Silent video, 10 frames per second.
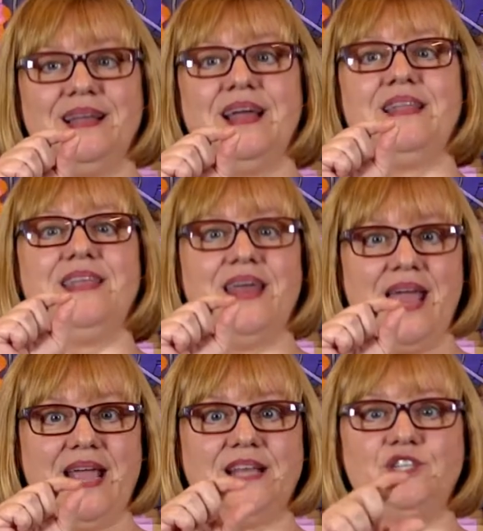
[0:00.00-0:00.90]
then
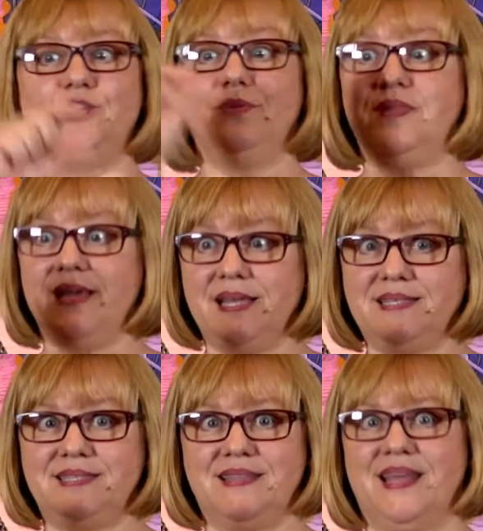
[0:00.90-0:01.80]
I can do
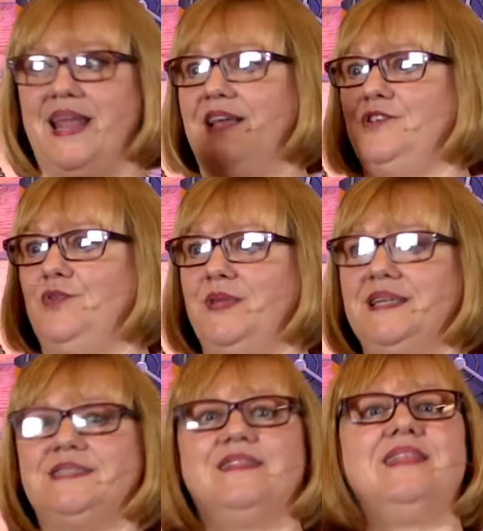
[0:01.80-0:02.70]
this, then I can do
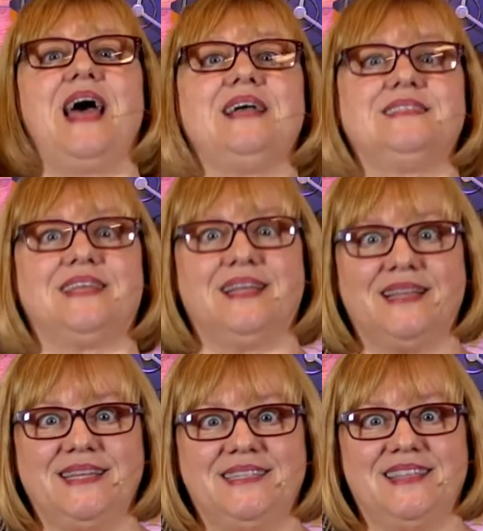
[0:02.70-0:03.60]
this, and that's going to
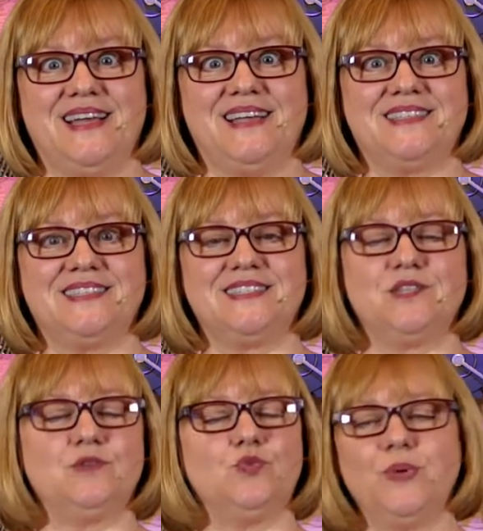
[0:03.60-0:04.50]
lead to this.
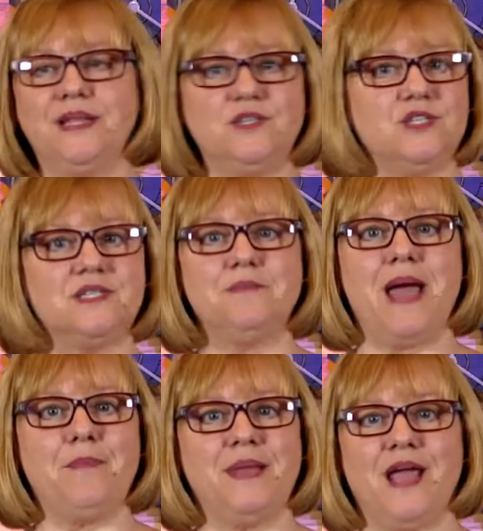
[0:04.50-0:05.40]
So it's really just
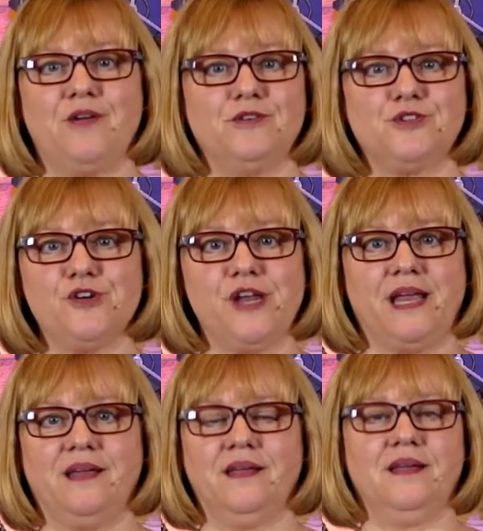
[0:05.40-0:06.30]
mapping out your
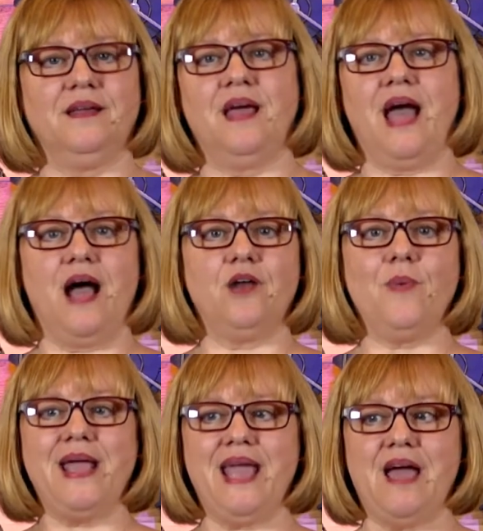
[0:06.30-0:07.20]
journey. How do
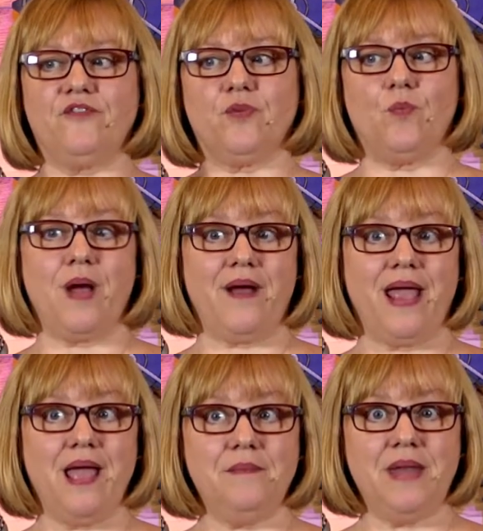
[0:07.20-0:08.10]
I get from where I
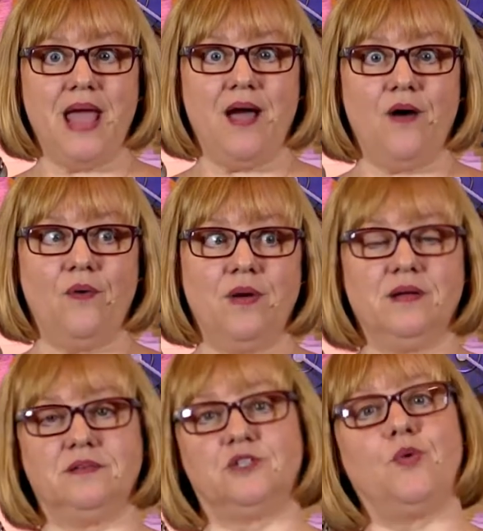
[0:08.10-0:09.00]
am now
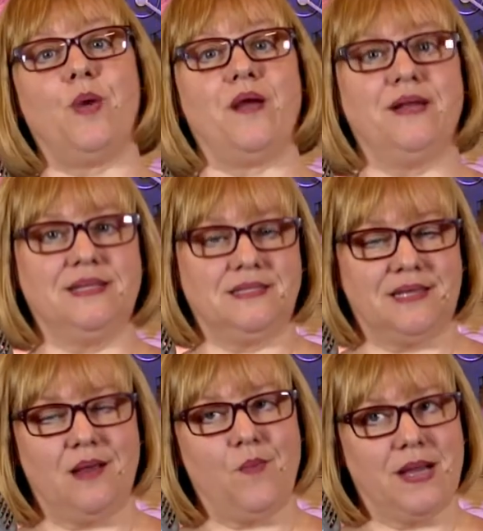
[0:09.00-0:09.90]
to where it is
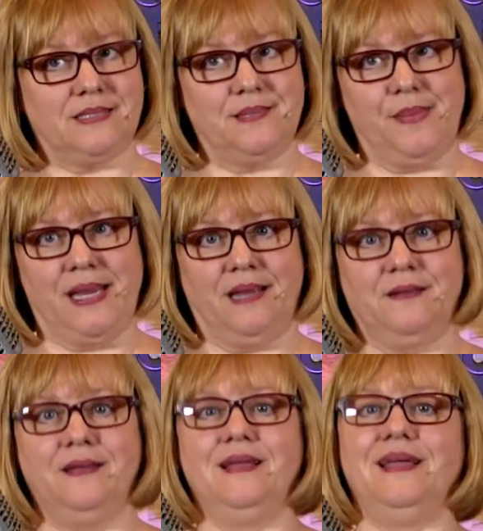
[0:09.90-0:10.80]
that I want to be?
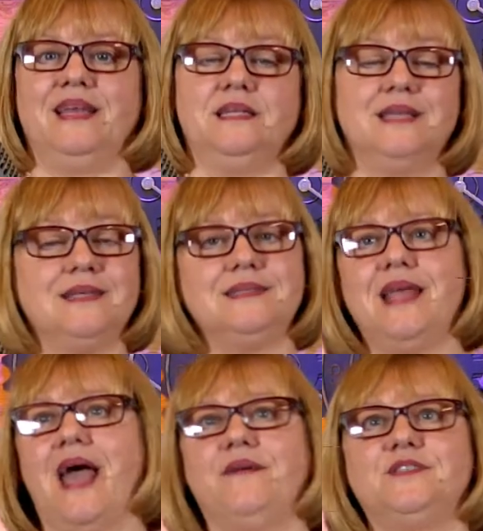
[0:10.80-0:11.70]
And it doesn't
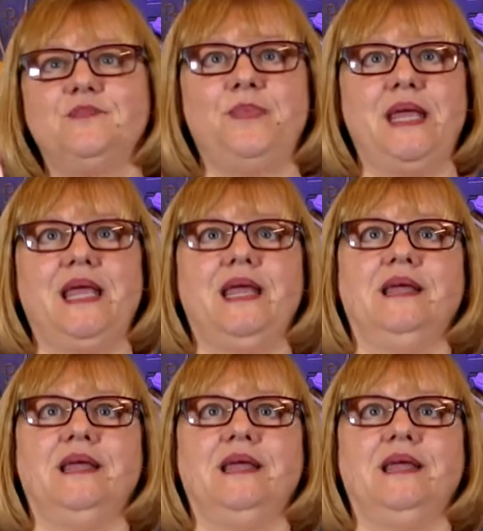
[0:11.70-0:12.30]
have to be